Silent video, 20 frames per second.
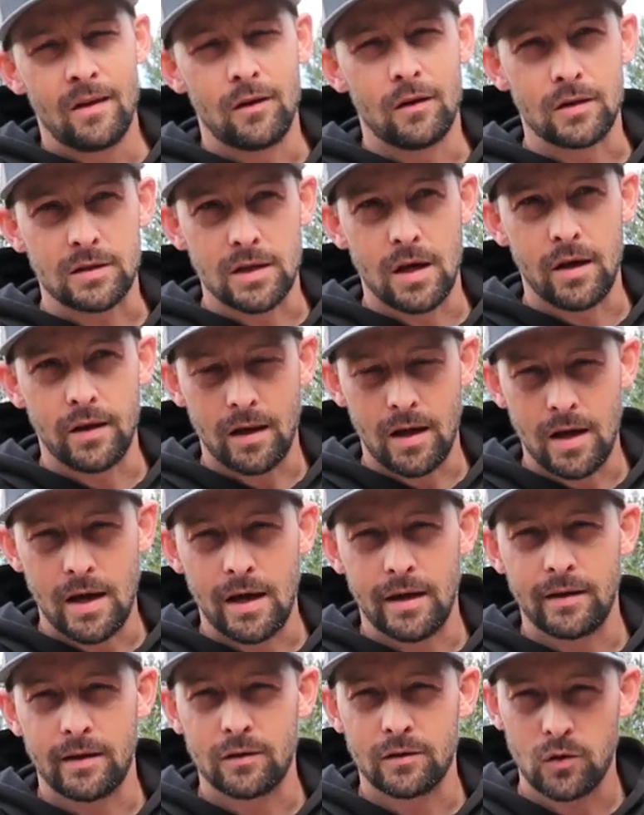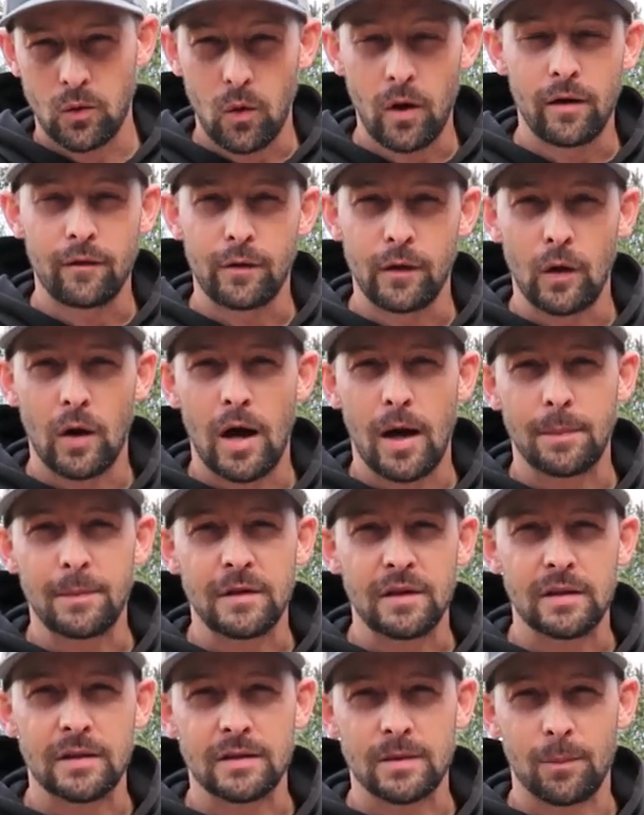Looked online, there's quite a few
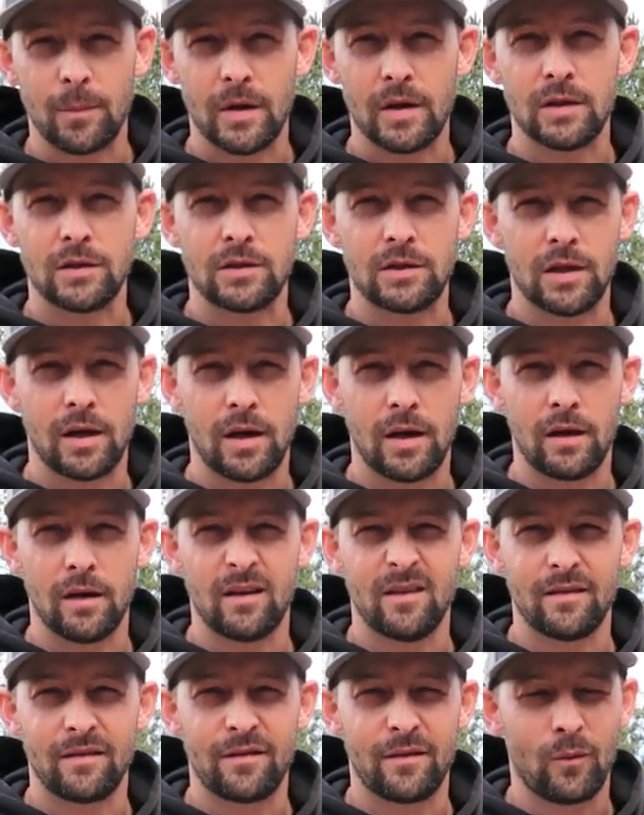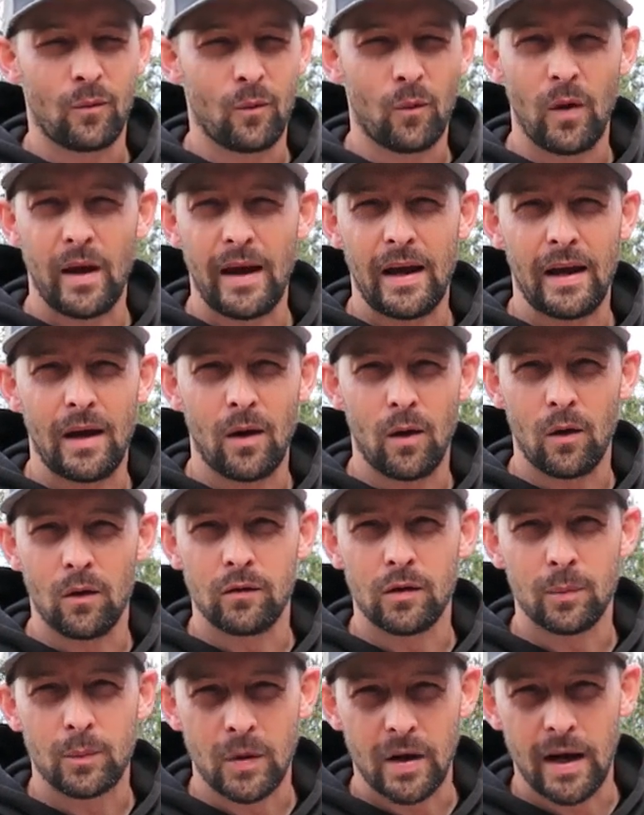options, a bunch of way
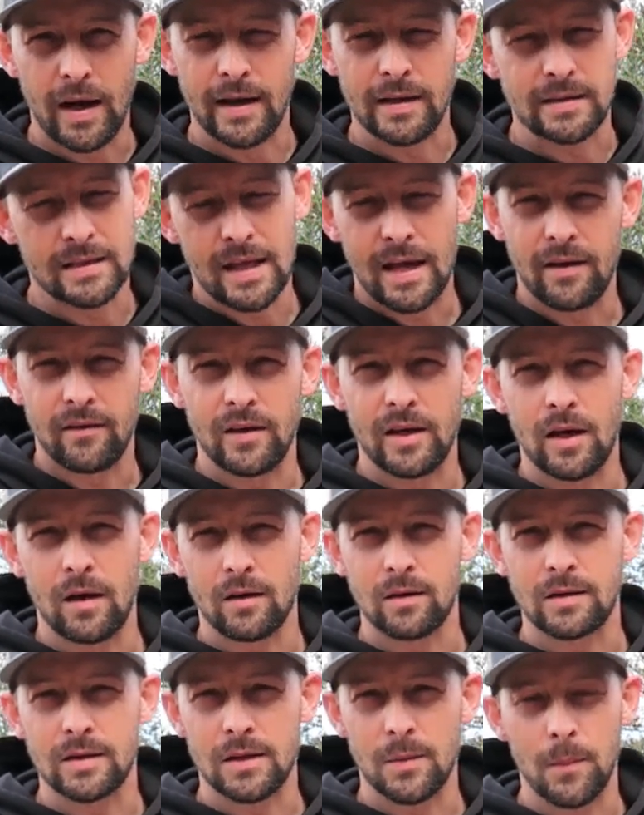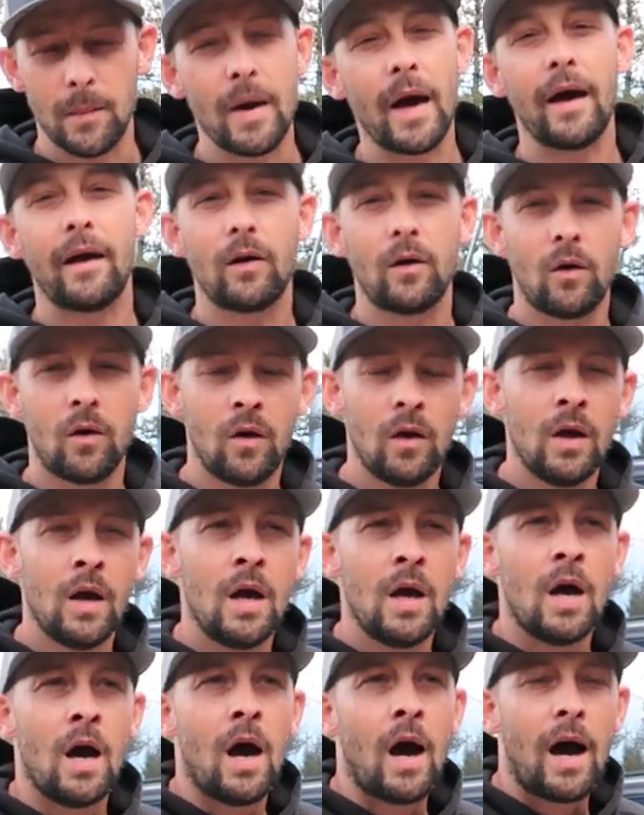overpriced heavy hunks of metal.
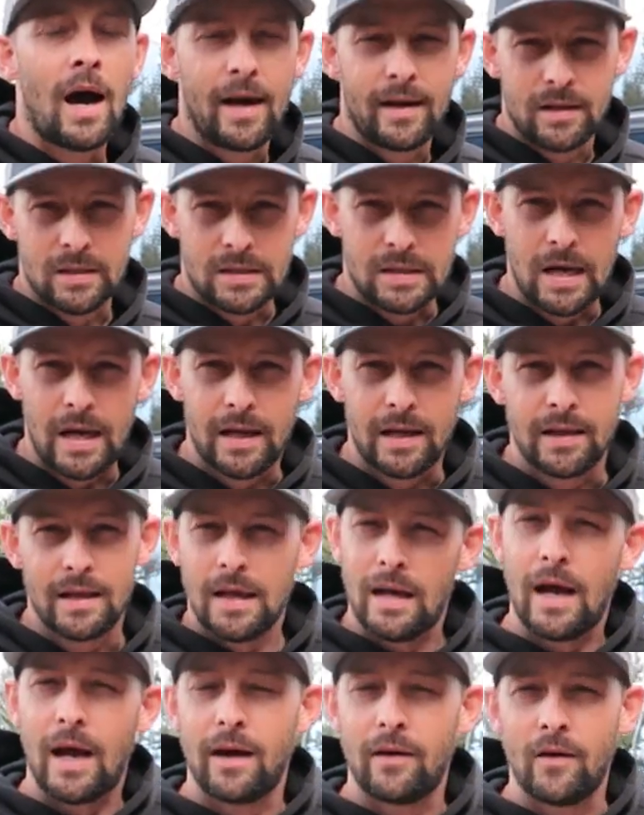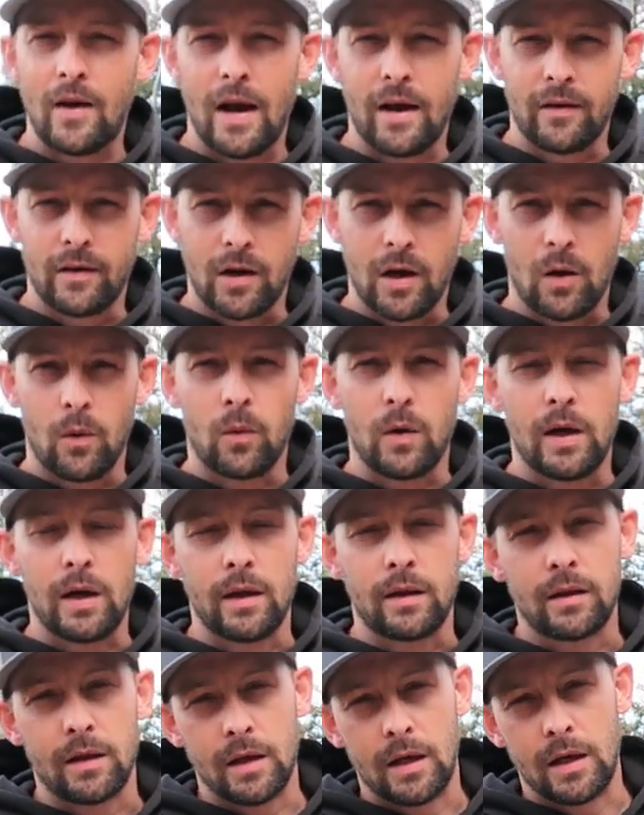I decided that I'd rather go
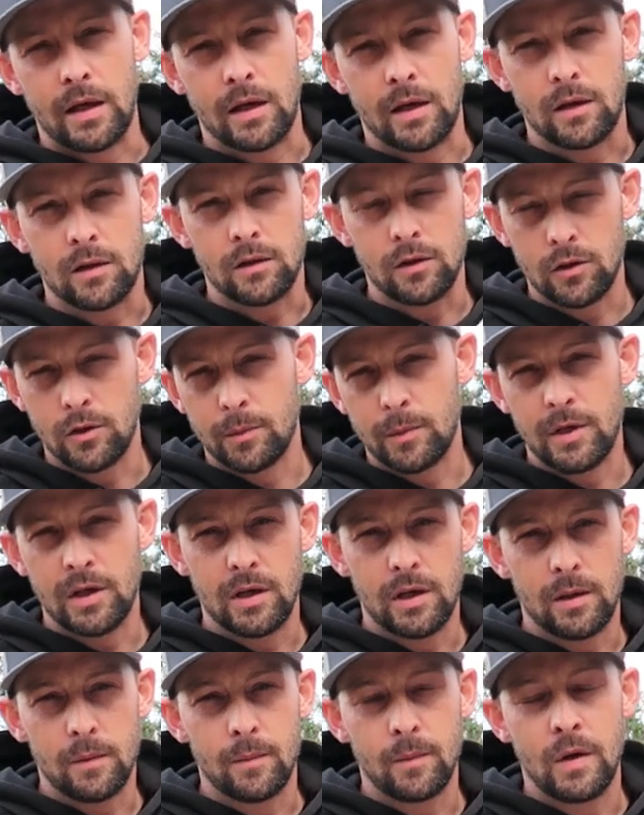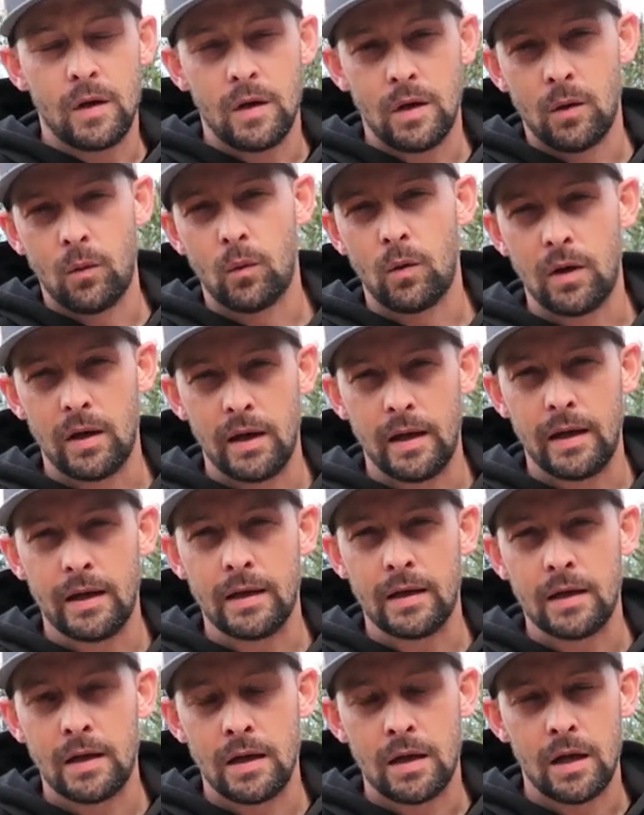with an aluminum
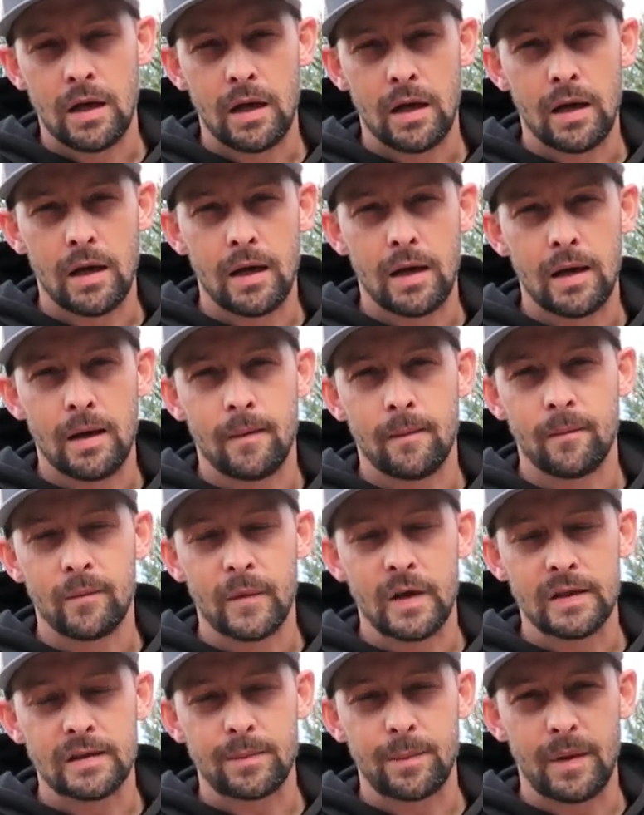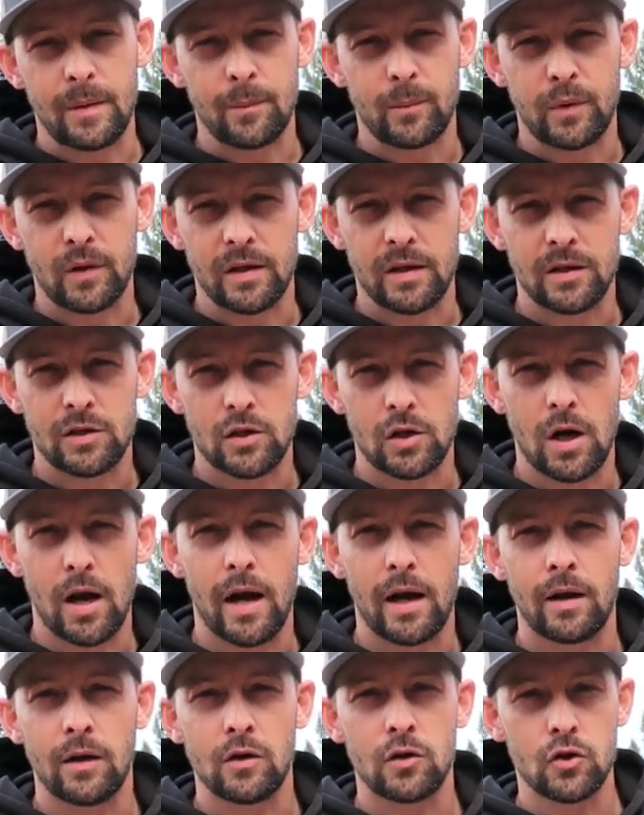one that's been pretty
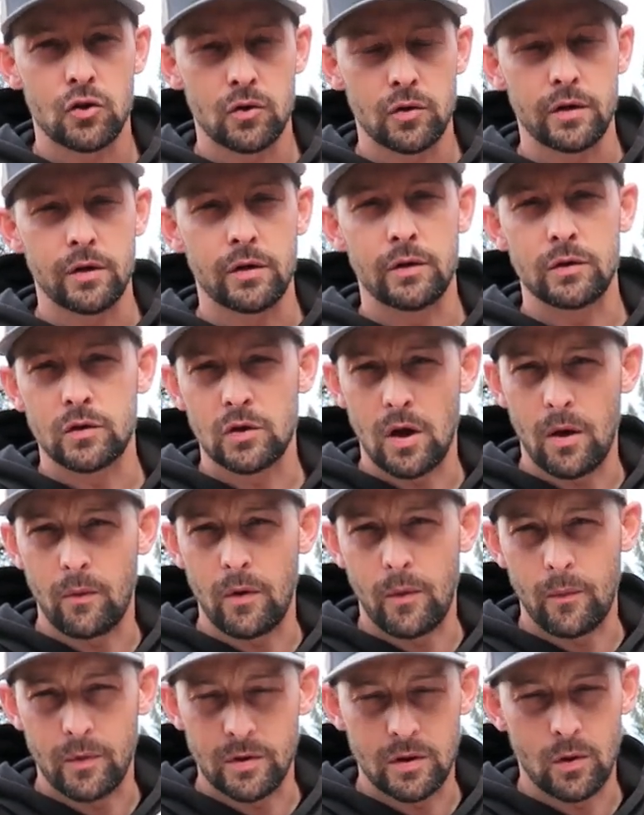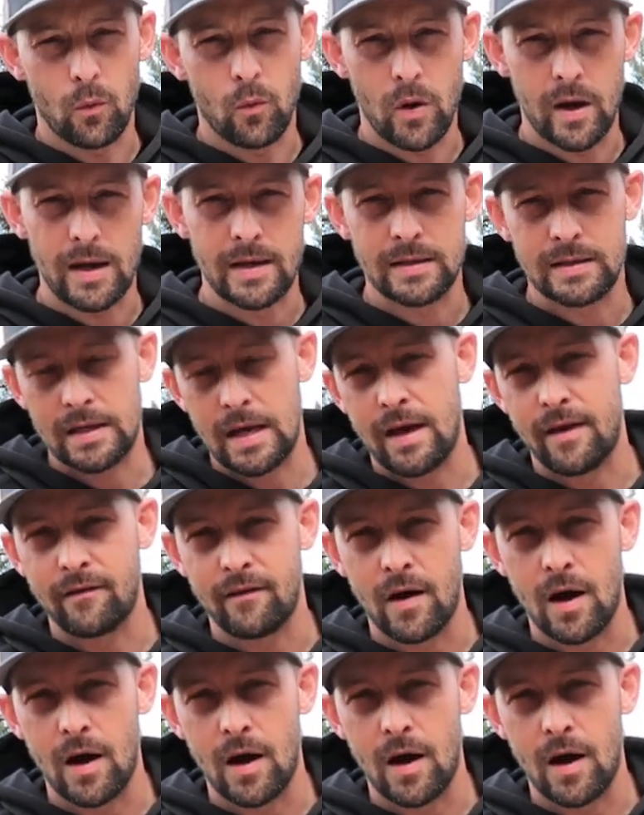tried and true, so I went with the way safe